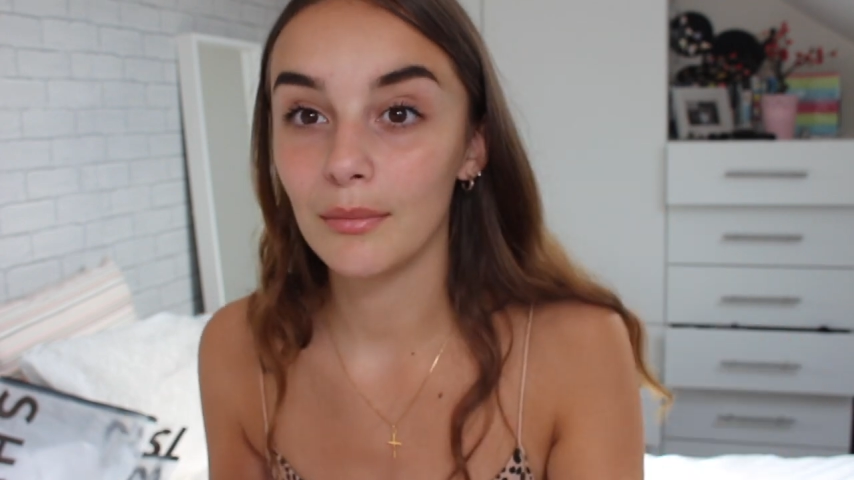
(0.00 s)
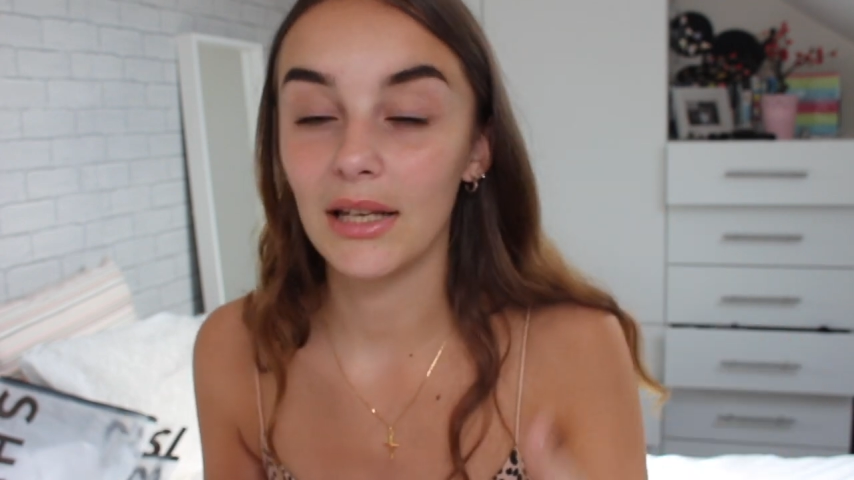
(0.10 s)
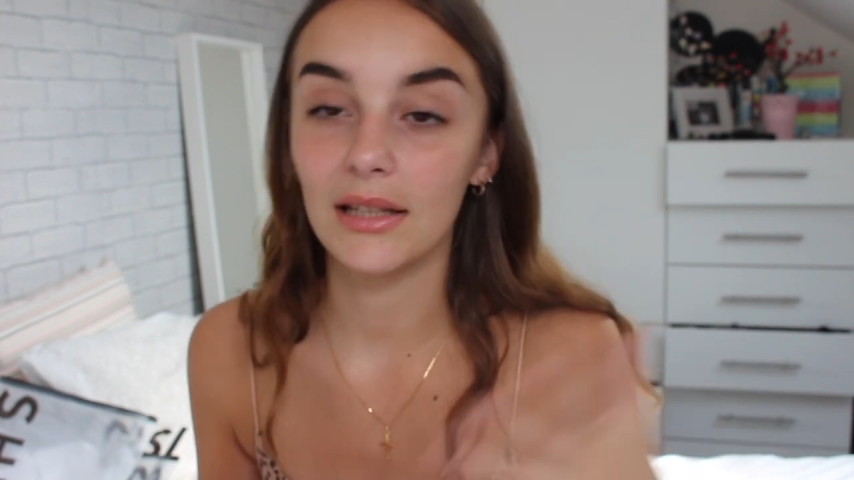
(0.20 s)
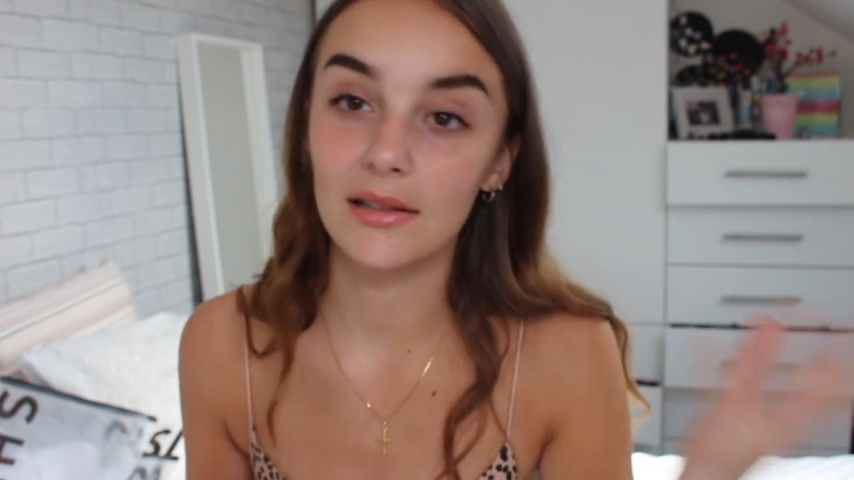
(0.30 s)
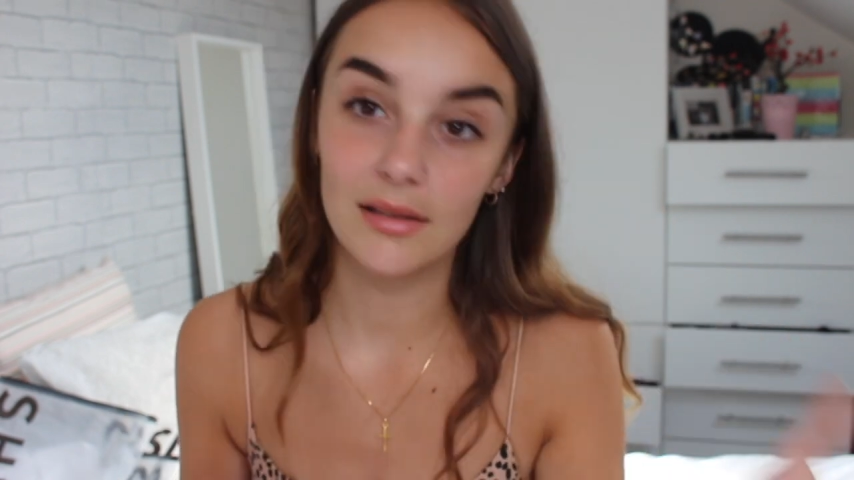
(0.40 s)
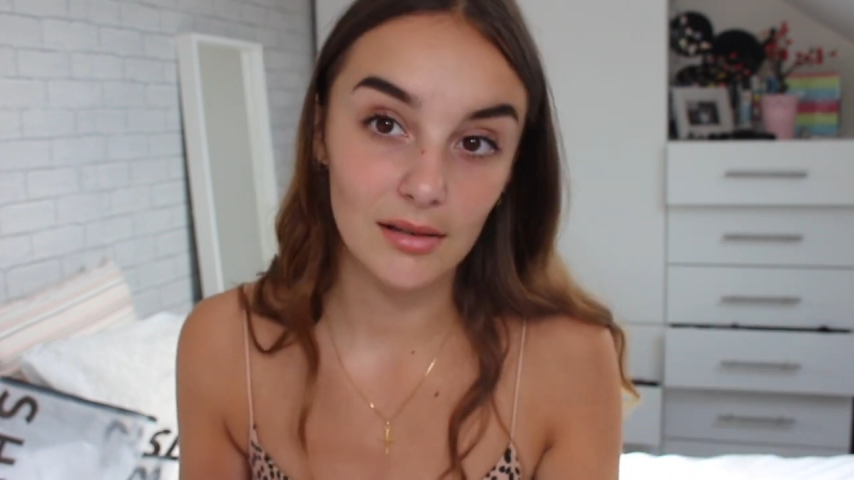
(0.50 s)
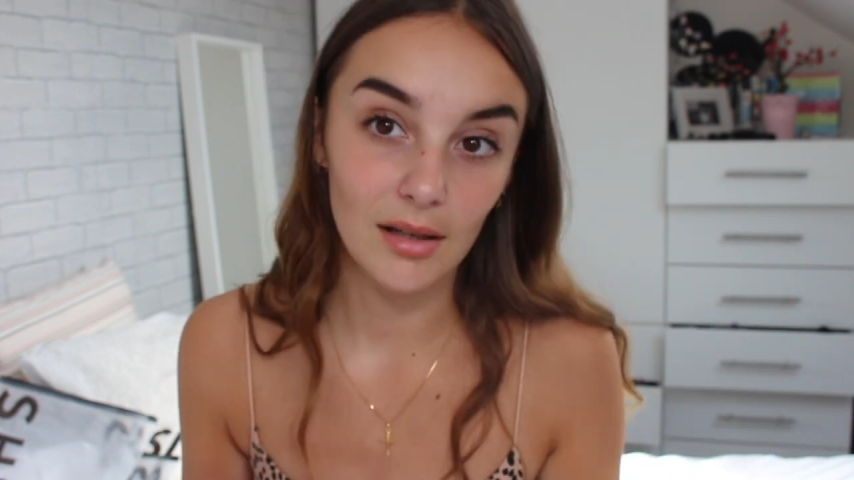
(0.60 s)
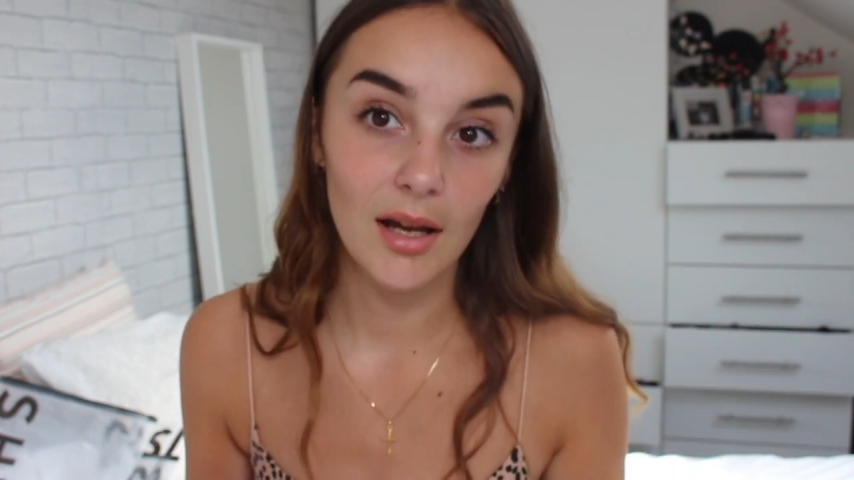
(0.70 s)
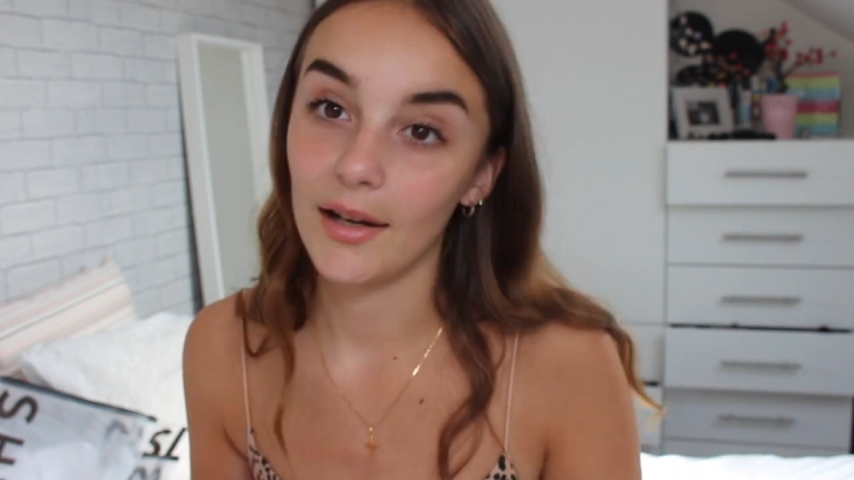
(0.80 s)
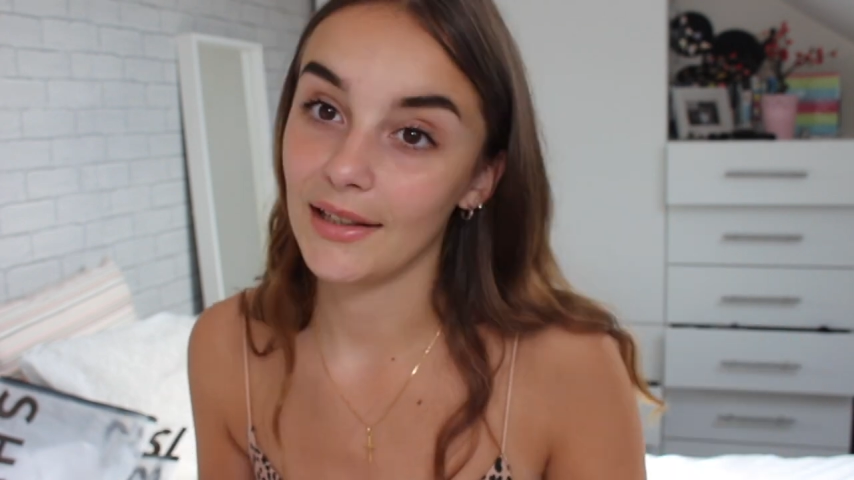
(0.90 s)
means
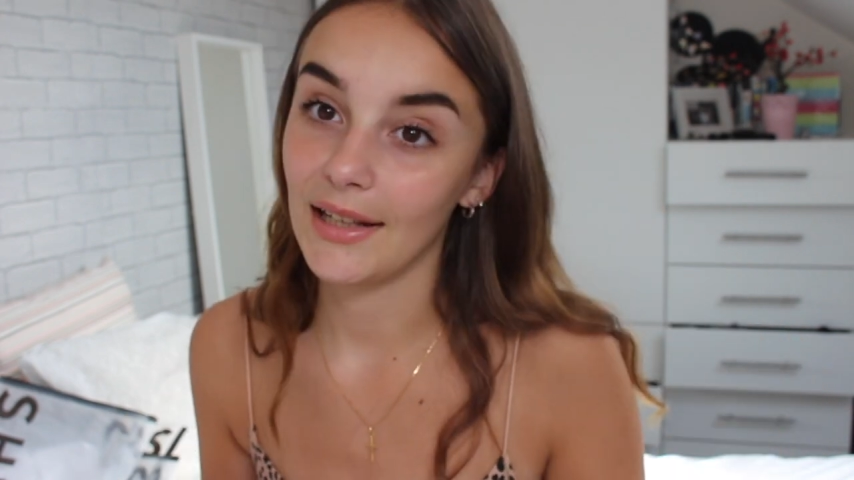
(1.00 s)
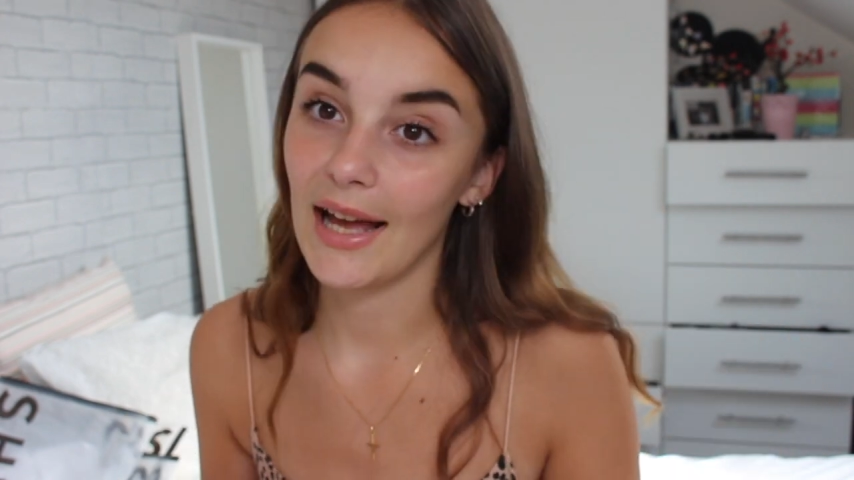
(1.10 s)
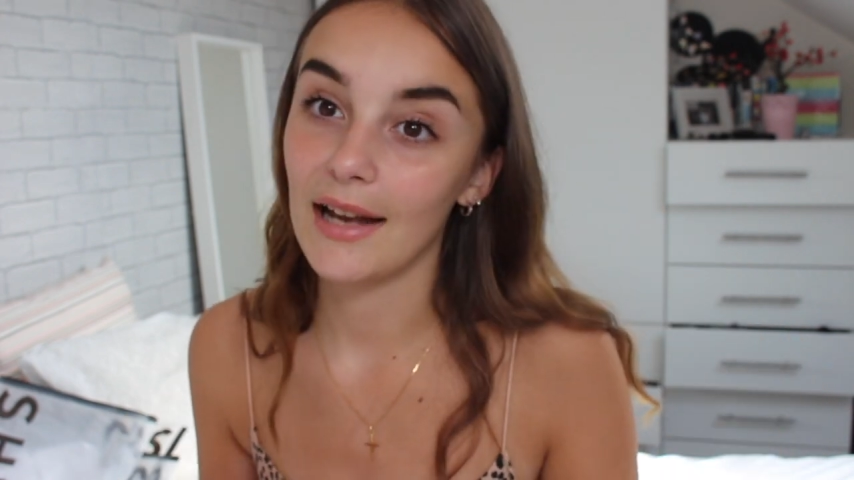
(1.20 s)
honey,